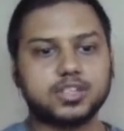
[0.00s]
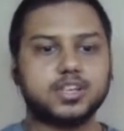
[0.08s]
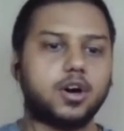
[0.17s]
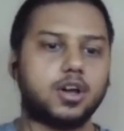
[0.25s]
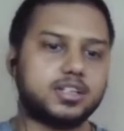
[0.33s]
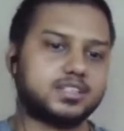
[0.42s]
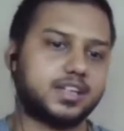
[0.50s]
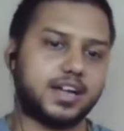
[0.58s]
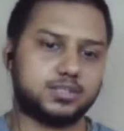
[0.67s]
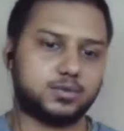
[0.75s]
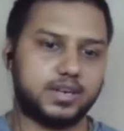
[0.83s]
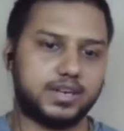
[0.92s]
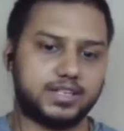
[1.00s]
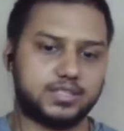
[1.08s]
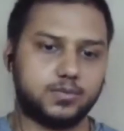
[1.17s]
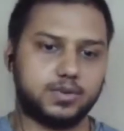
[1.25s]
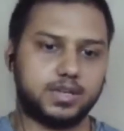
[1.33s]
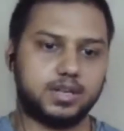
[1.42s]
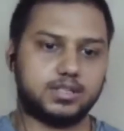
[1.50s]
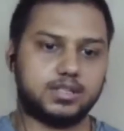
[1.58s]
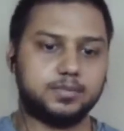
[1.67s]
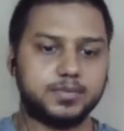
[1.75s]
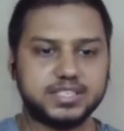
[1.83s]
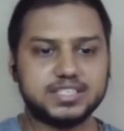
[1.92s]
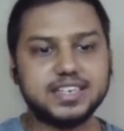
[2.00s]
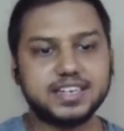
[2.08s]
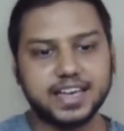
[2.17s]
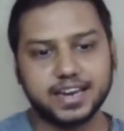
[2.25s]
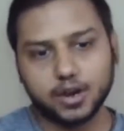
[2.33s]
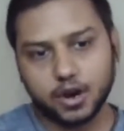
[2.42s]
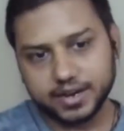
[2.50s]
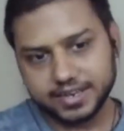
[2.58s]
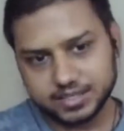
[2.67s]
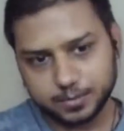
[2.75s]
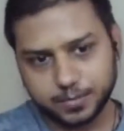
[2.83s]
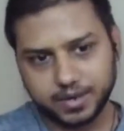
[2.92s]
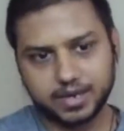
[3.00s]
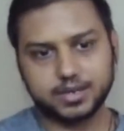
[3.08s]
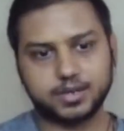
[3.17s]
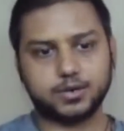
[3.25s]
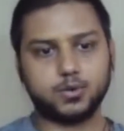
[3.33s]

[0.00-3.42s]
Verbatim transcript: the college graduate as well the person cannot expect